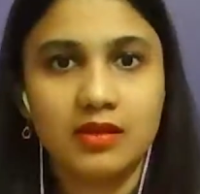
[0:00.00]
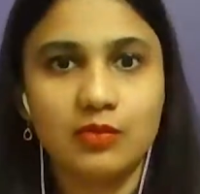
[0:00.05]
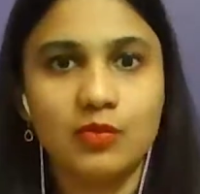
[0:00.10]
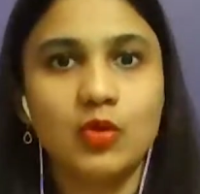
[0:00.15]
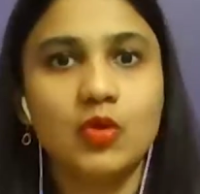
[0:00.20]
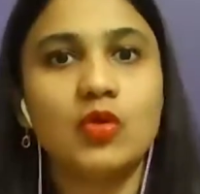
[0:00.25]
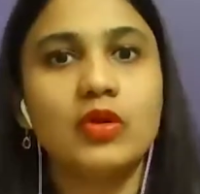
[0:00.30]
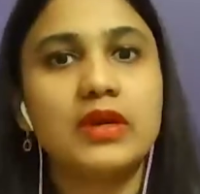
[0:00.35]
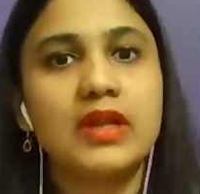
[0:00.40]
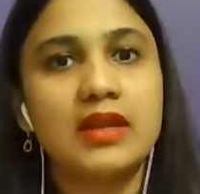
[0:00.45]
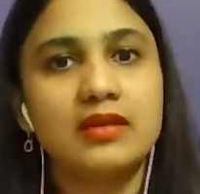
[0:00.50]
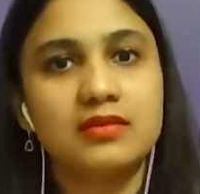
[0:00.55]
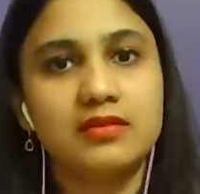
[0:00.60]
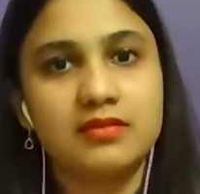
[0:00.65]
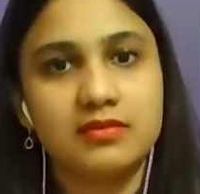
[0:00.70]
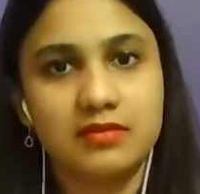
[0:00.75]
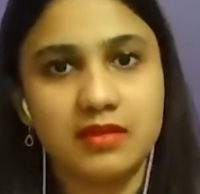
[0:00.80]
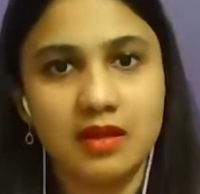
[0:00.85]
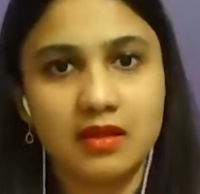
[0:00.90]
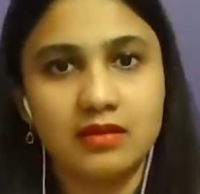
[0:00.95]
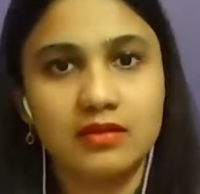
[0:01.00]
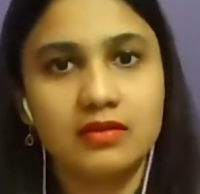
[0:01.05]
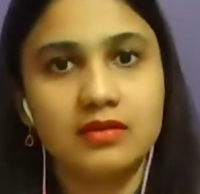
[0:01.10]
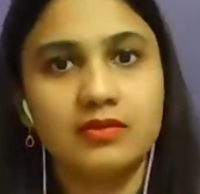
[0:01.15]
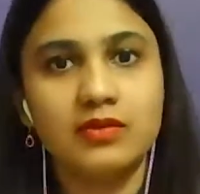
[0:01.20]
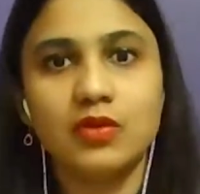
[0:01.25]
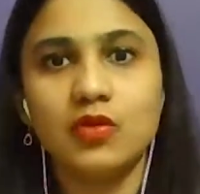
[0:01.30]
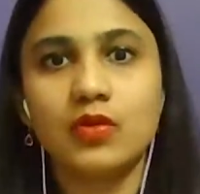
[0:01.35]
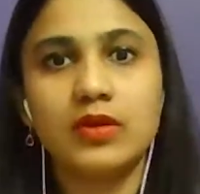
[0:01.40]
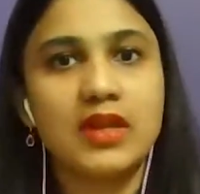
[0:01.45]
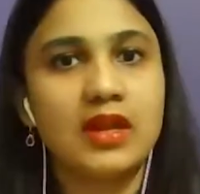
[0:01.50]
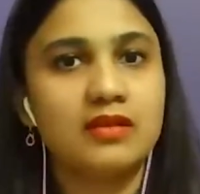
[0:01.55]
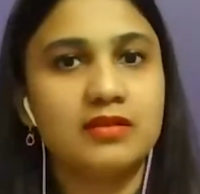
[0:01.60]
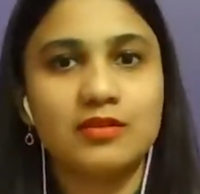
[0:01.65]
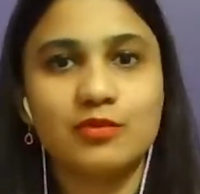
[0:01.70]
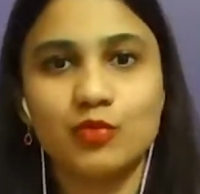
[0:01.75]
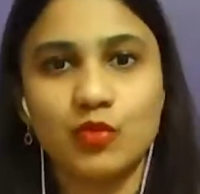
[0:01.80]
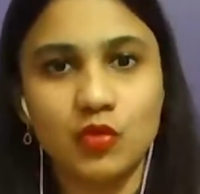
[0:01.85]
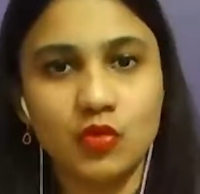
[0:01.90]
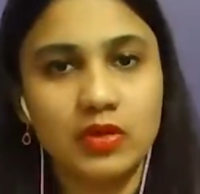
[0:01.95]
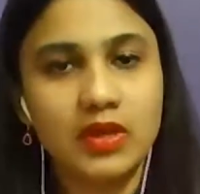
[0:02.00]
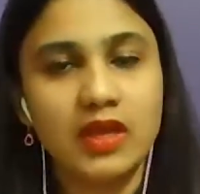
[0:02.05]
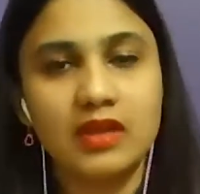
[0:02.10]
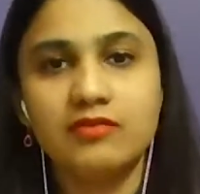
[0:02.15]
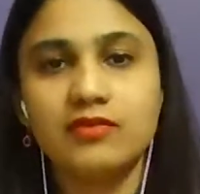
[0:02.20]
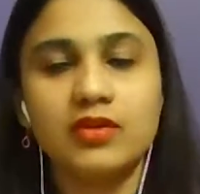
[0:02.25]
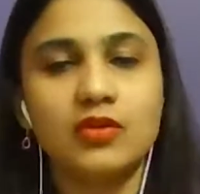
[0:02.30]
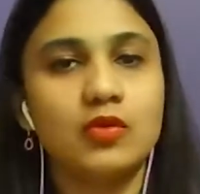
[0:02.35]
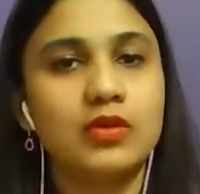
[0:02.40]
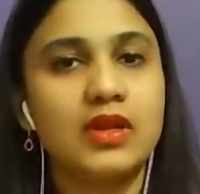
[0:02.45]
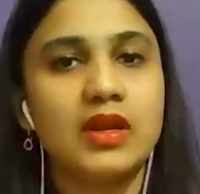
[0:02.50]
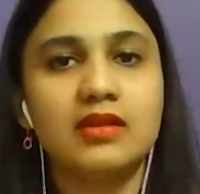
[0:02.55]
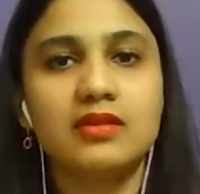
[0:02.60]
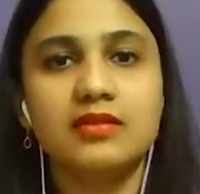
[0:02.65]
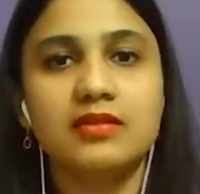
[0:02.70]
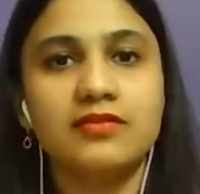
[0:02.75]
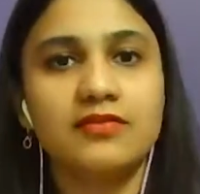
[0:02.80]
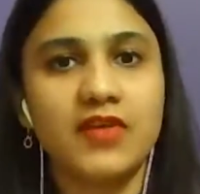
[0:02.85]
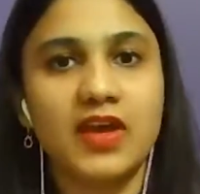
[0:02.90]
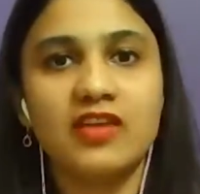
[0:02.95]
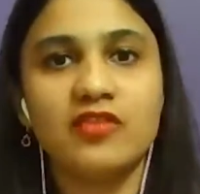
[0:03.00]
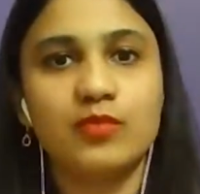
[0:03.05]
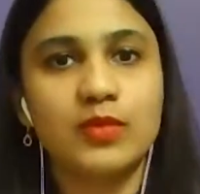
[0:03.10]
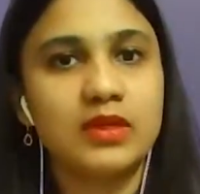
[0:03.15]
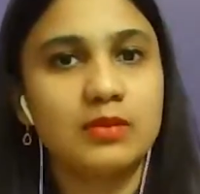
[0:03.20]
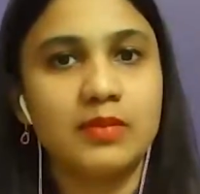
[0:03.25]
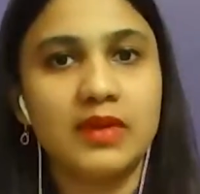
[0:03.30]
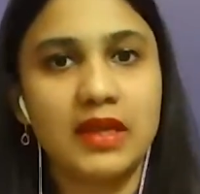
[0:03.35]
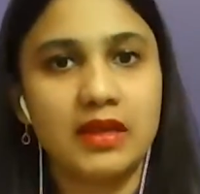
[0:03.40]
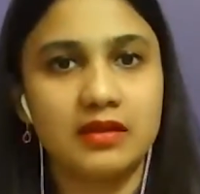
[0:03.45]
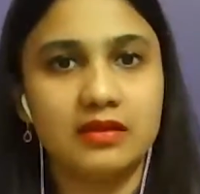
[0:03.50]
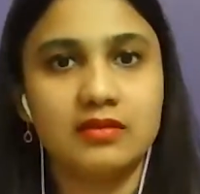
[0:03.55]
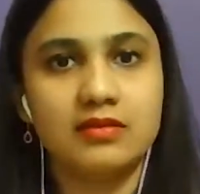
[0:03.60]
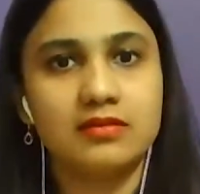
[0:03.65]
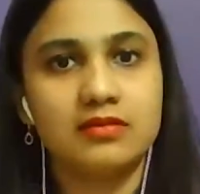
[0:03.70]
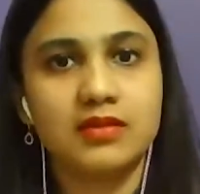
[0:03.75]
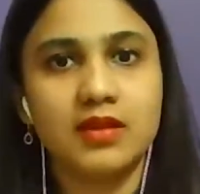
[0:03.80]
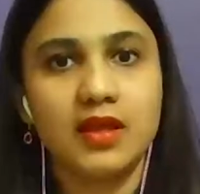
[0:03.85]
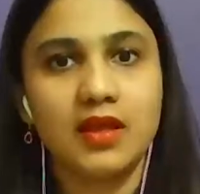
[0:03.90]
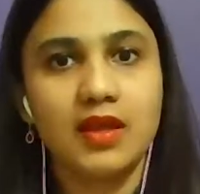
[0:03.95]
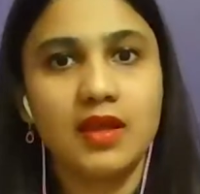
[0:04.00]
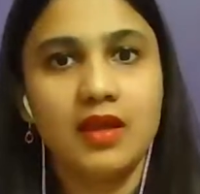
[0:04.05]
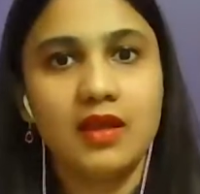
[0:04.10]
We looked at the sun, we looked at the moon, and we looked at the five main planets.